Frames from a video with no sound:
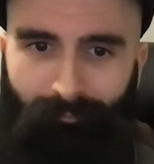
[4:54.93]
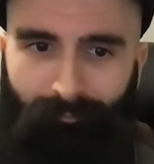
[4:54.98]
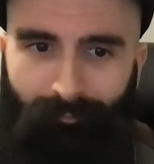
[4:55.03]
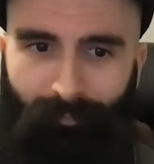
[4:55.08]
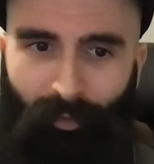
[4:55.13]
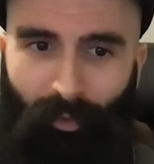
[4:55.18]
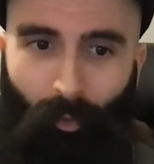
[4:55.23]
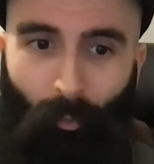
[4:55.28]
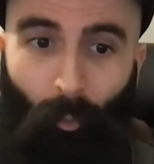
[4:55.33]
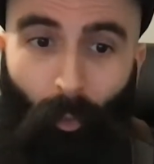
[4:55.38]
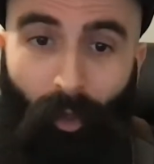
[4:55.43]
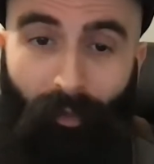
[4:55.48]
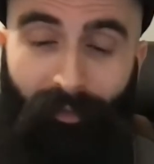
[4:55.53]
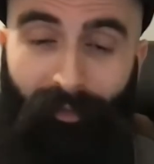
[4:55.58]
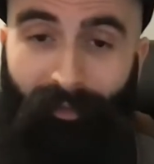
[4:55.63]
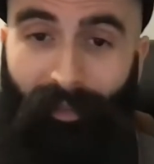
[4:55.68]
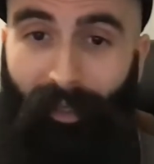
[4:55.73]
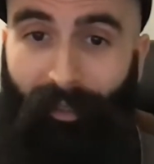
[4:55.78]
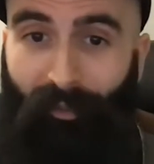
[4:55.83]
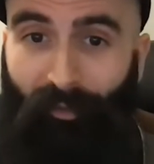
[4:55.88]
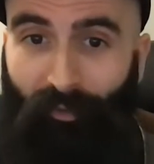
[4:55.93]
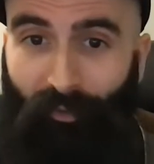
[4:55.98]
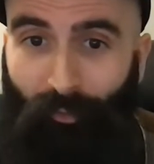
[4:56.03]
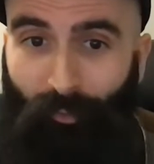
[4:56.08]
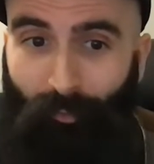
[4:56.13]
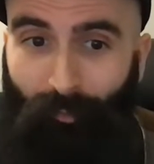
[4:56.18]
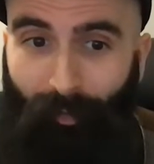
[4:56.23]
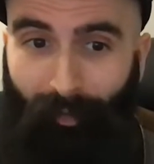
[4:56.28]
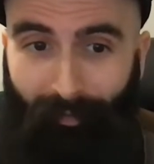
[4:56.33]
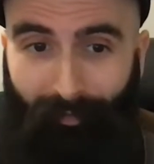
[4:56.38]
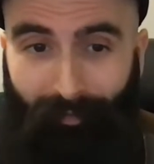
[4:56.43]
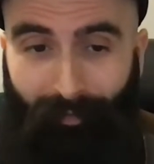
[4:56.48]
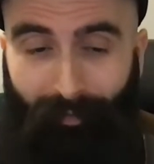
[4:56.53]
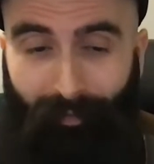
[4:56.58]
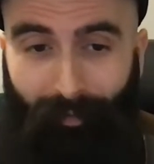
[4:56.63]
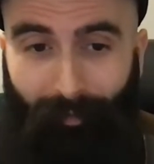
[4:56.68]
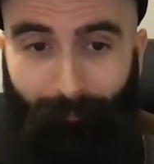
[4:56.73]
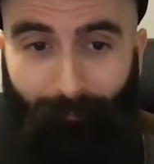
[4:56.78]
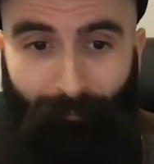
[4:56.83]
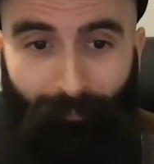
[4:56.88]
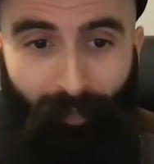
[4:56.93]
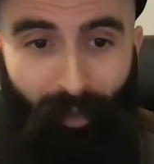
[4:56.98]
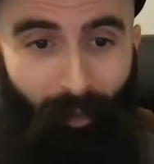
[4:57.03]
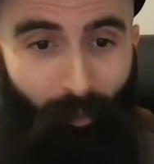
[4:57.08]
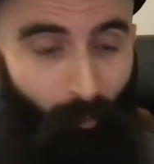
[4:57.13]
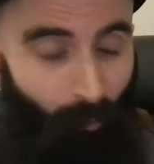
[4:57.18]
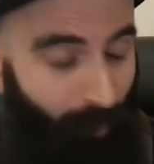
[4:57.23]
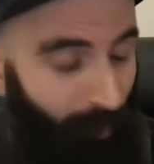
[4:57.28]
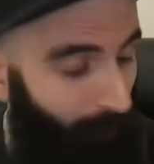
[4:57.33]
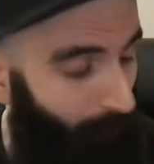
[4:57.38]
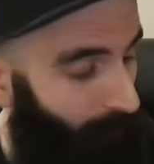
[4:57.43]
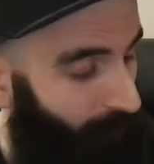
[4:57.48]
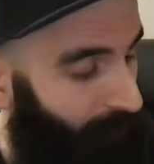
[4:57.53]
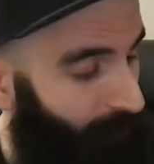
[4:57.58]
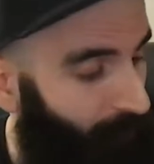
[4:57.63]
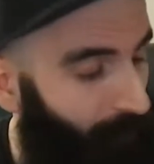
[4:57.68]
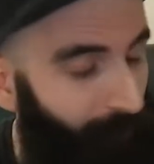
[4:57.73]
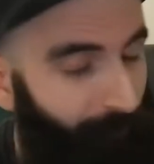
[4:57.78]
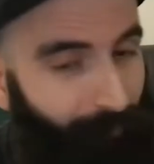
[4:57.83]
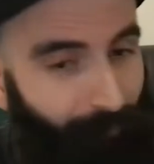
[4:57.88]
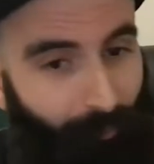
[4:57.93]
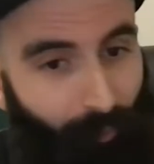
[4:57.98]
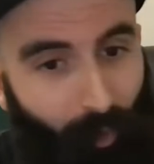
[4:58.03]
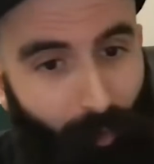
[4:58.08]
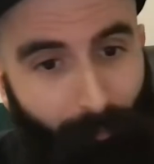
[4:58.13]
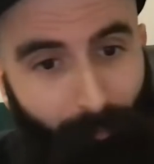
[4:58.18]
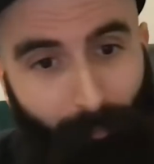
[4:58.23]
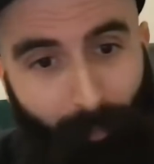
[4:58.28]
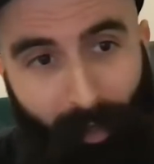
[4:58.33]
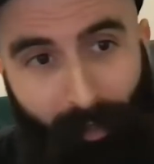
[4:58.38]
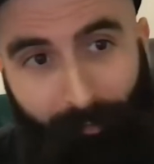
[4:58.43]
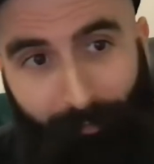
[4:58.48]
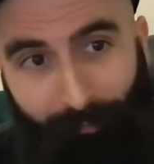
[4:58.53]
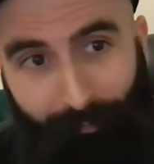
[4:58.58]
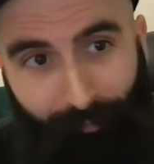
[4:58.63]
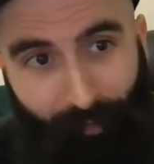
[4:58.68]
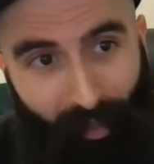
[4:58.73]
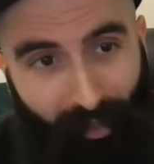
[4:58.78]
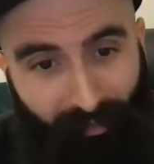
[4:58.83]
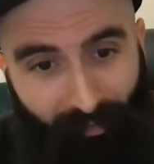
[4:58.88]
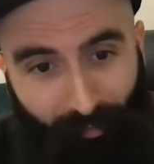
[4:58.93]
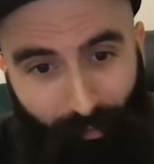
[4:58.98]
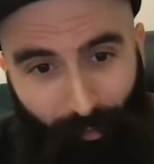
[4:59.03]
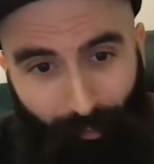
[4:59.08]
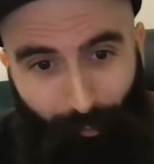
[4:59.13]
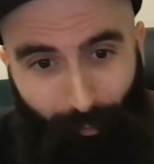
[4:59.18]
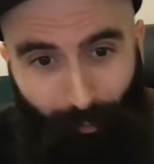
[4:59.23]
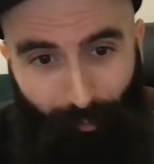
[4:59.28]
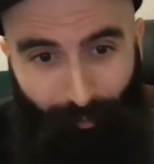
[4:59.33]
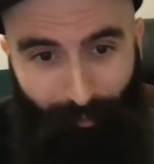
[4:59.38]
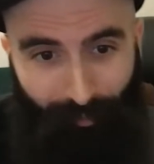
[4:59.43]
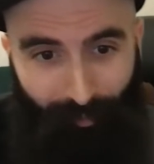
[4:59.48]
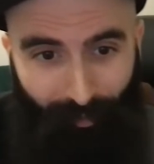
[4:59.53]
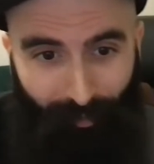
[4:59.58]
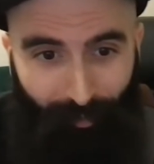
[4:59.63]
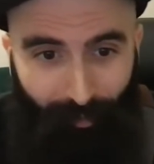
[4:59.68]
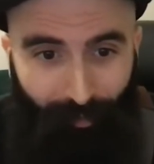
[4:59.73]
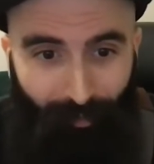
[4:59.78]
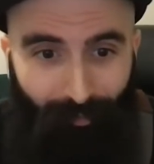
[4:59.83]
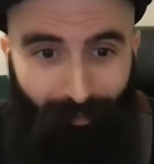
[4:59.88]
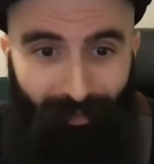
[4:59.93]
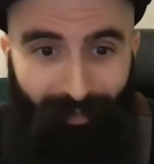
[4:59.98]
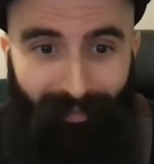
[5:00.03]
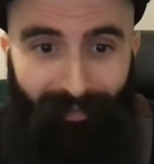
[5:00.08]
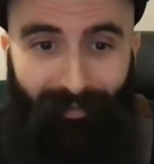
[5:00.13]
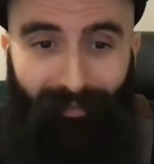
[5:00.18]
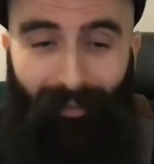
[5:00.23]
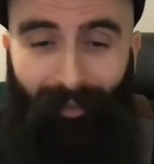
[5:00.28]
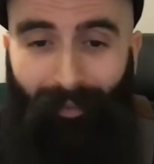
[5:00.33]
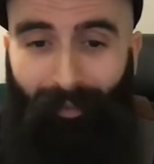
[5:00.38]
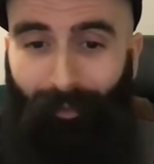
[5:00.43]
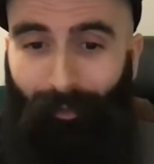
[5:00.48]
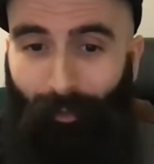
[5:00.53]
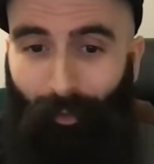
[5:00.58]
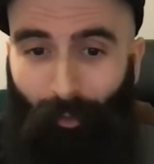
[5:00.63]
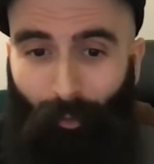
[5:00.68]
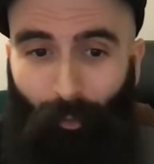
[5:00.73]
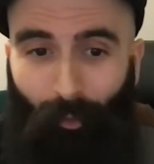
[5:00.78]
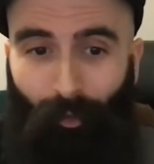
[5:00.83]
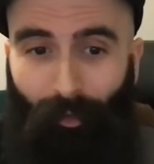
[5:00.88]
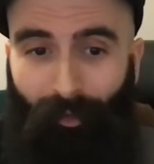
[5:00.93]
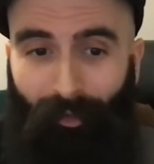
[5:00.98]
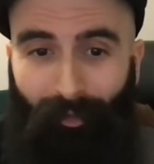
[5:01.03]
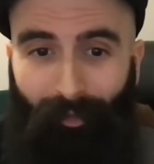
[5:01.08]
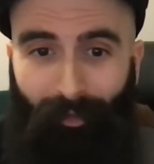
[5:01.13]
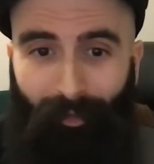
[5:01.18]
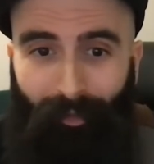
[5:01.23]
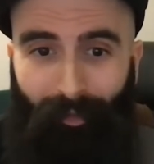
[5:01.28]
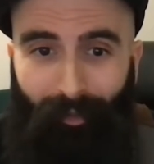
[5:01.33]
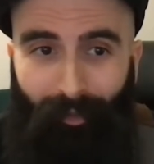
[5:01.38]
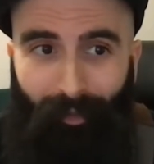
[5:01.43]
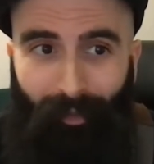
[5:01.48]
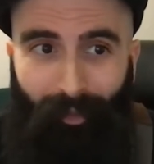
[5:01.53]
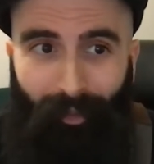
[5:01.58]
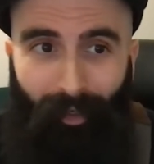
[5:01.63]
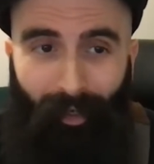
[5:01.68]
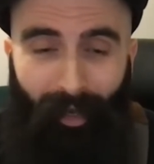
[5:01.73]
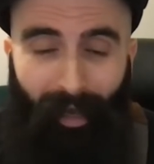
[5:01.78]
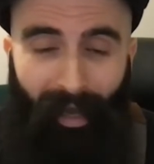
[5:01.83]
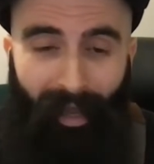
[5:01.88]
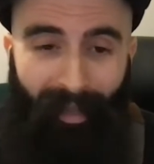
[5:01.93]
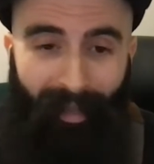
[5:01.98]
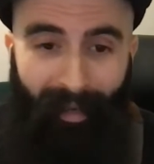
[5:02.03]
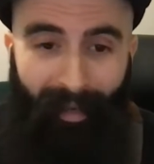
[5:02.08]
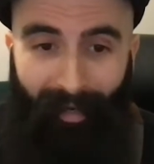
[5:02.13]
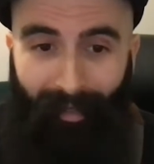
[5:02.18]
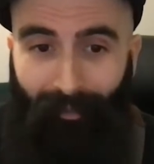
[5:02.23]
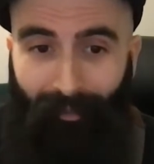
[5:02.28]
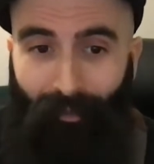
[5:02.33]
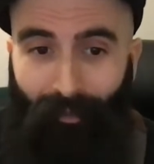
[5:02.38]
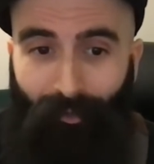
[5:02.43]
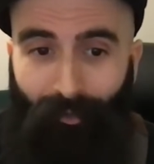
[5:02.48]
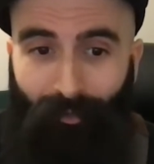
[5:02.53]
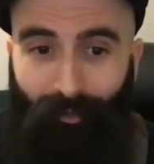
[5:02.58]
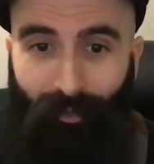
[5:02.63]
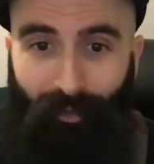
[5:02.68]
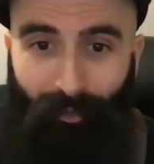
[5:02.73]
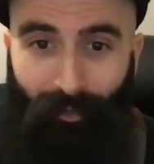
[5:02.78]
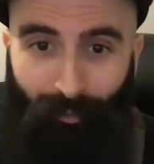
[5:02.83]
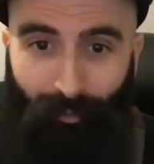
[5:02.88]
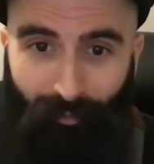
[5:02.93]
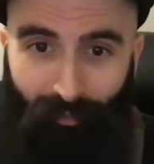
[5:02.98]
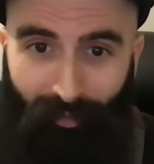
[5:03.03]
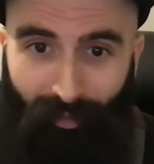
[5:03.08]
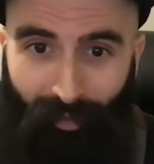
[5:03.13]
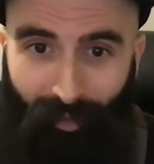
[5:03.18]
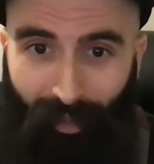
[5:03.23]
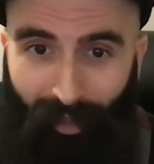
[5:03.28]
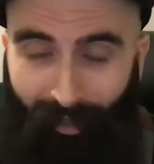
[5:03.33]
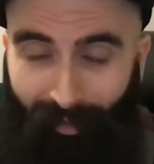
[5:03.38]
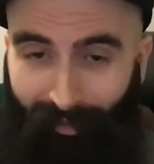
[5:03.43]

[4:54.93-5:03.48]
so what did I do basically? When I was going from my first chord to the second chord, I introduced an